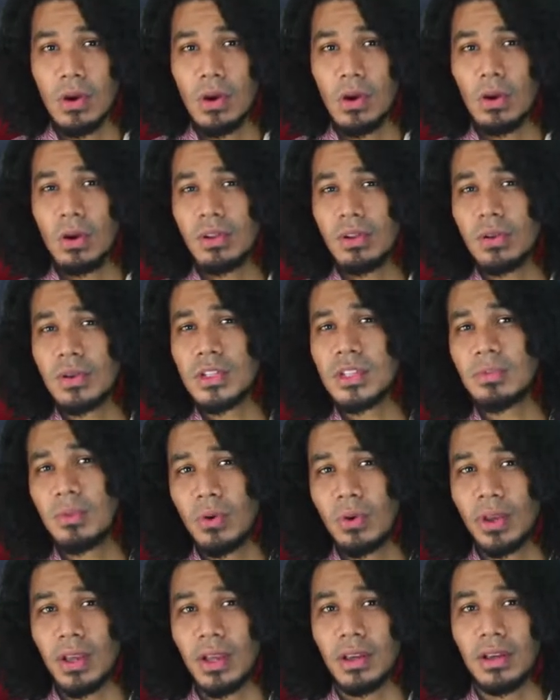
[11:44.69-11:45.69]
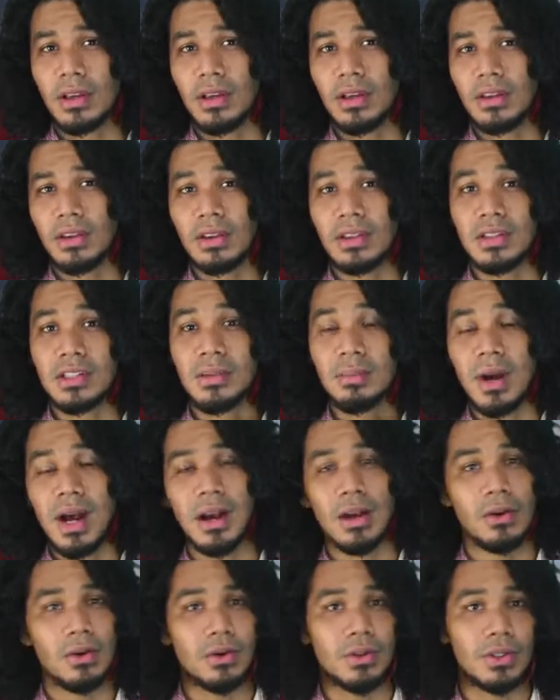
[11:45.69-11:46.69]
or those smoking the
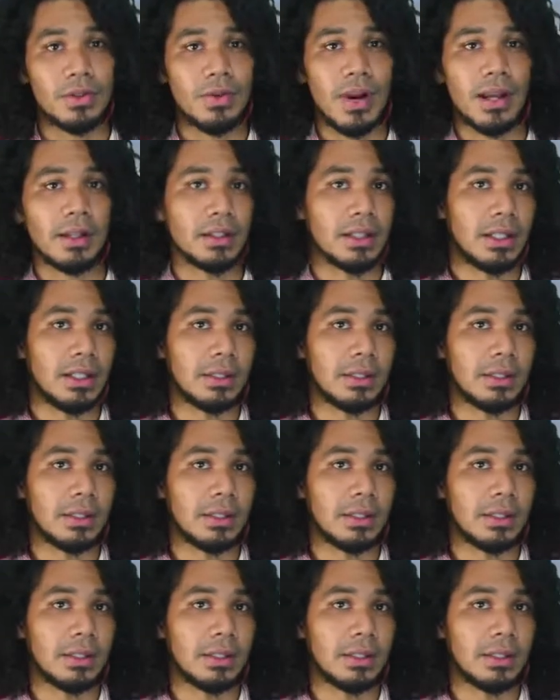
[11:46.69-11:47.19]
tobacco directly.